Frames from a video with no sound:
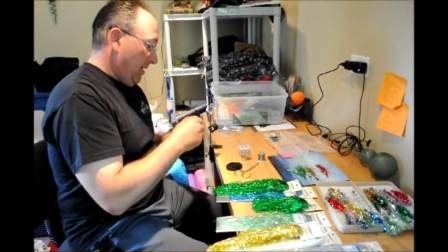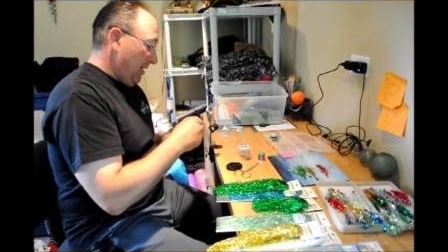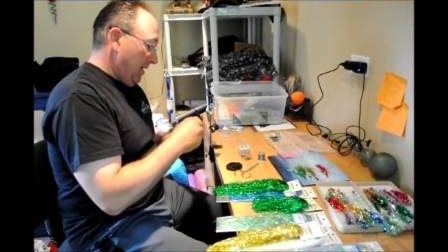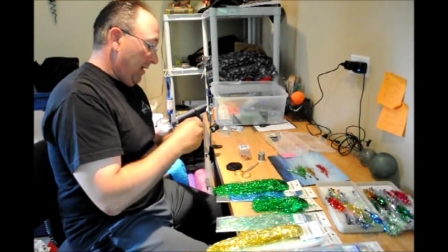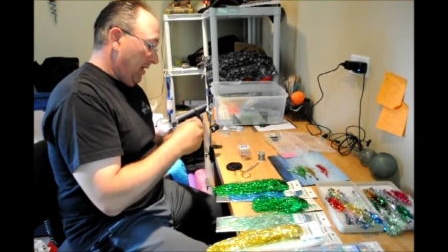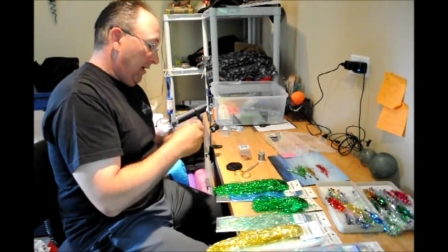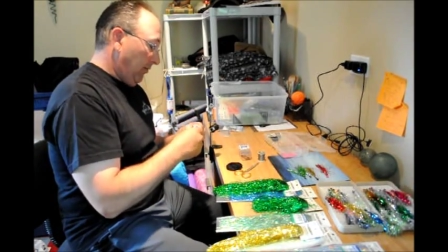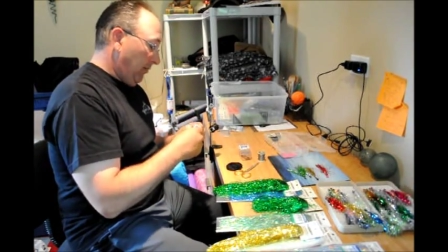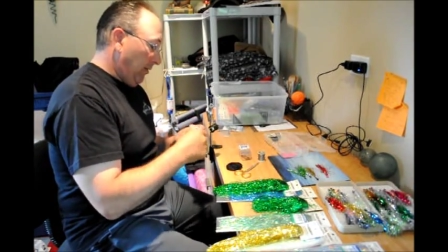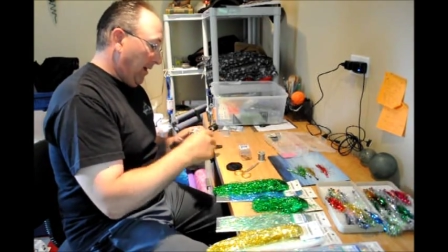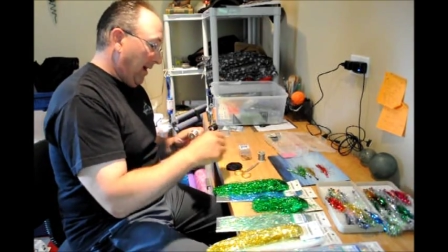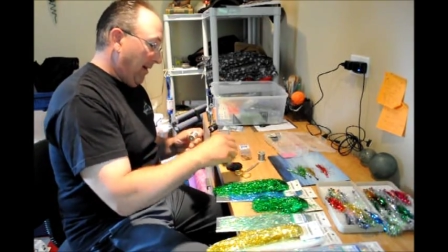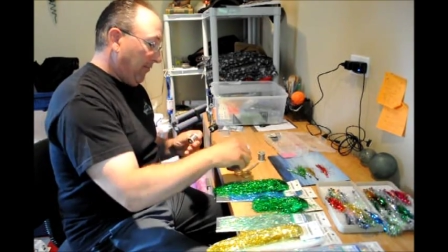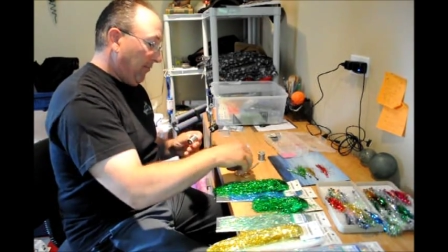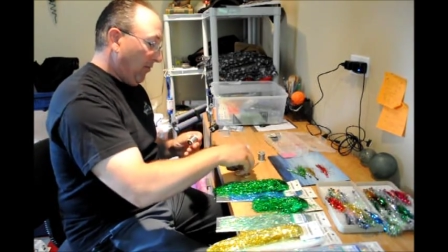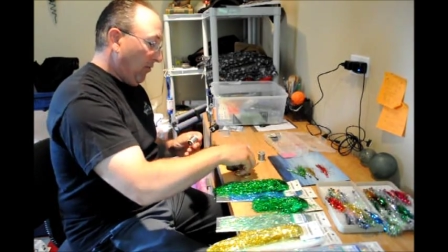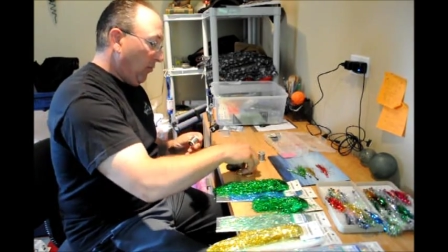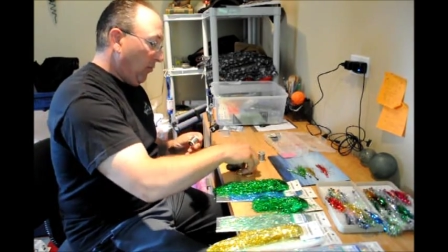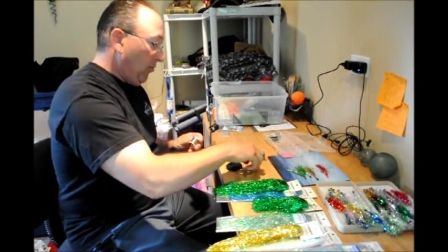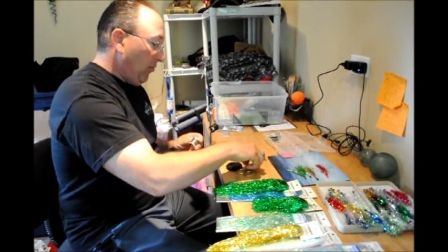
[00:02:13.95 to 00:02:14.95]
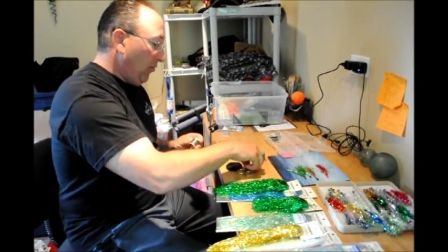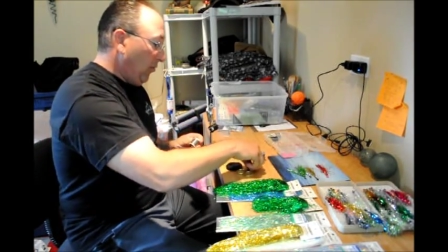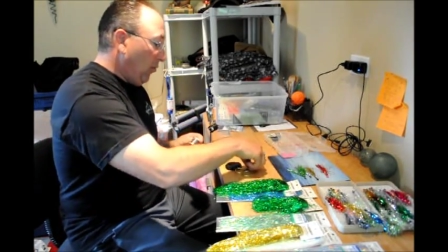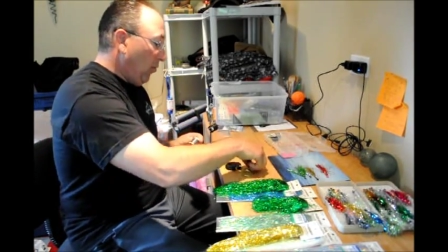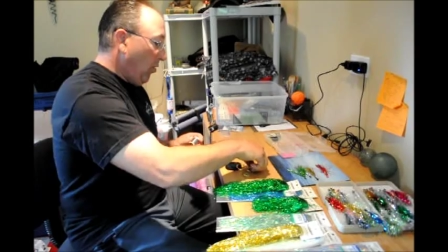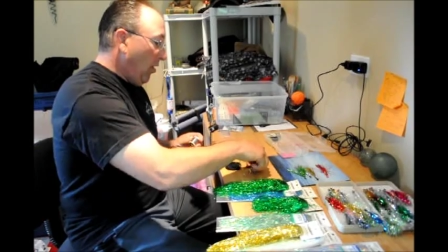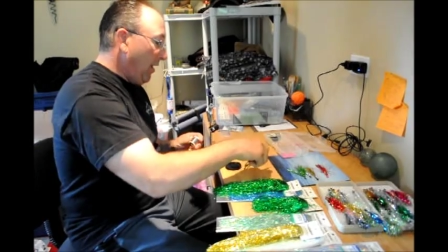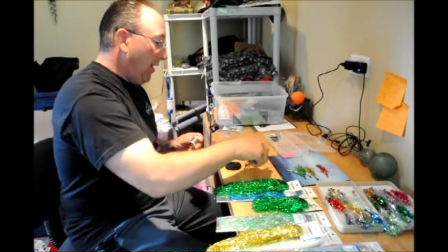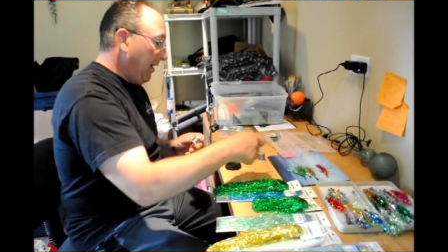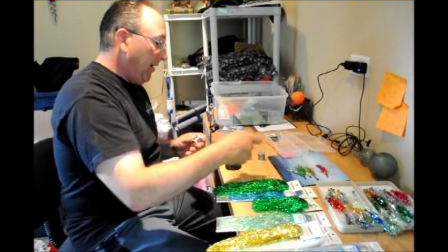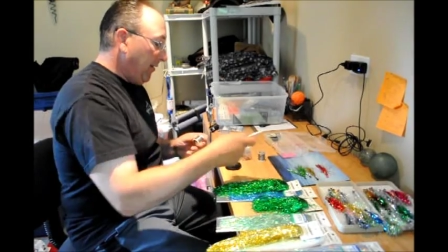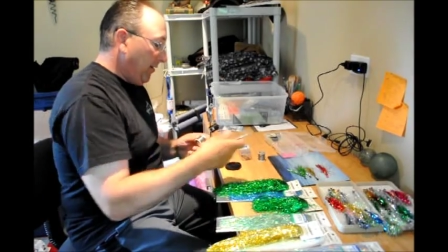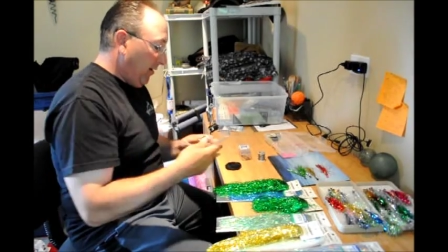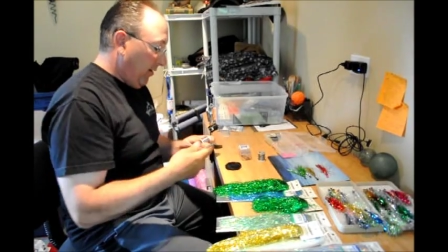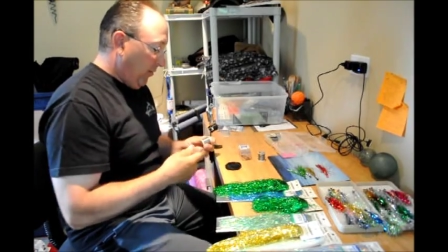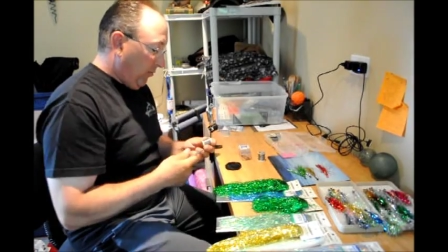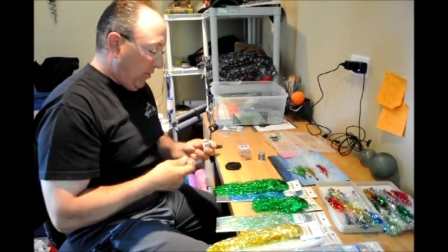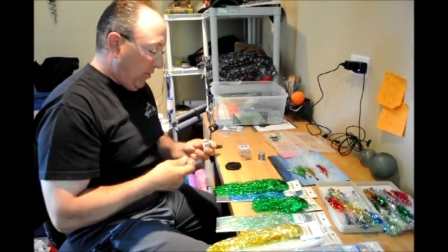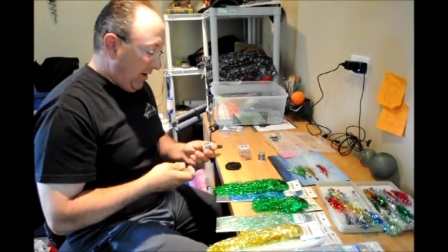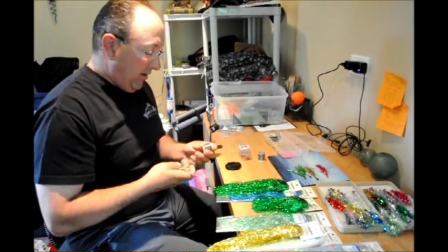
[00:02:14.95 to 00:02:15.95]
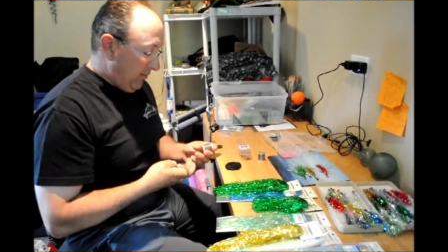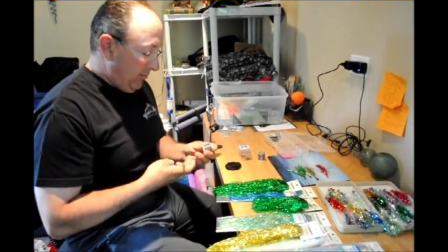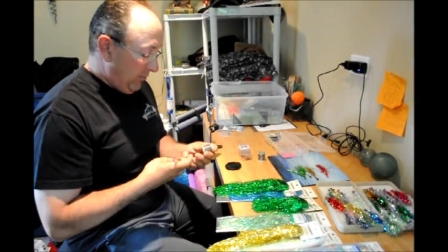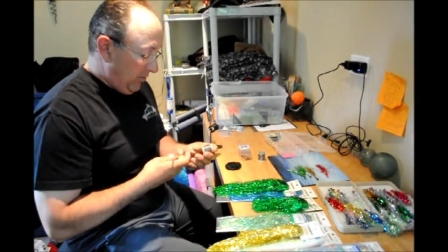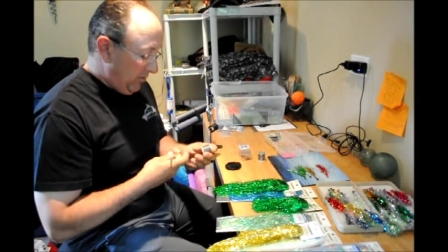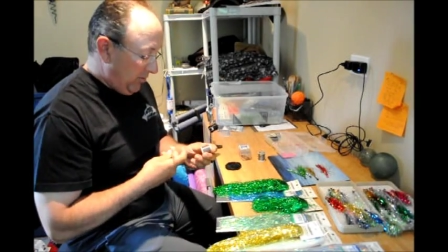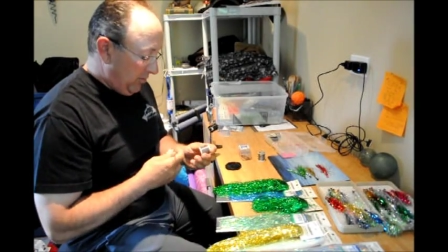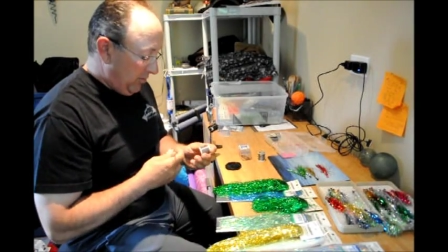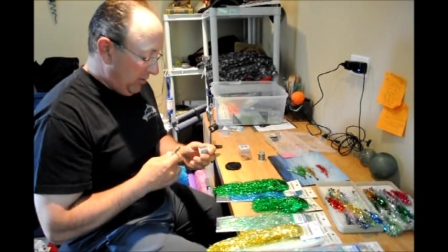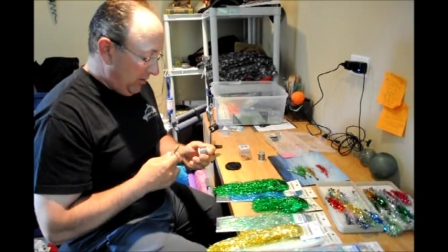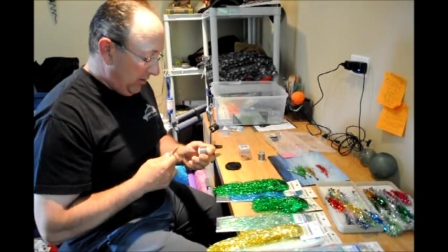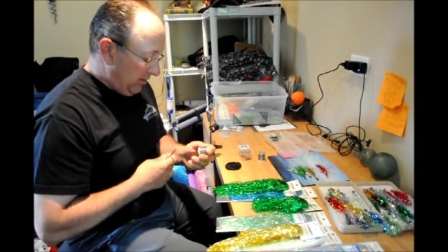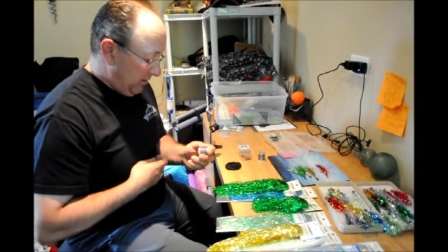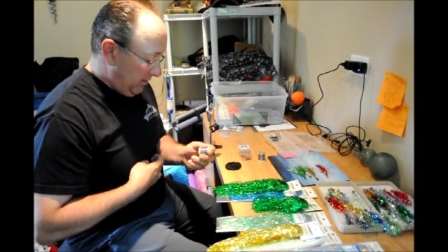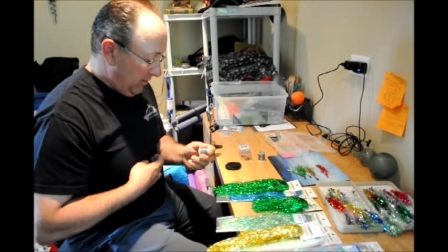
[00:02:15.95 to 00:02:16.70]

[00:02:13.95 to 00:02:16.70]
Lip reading: And I wrap the wire around the hook.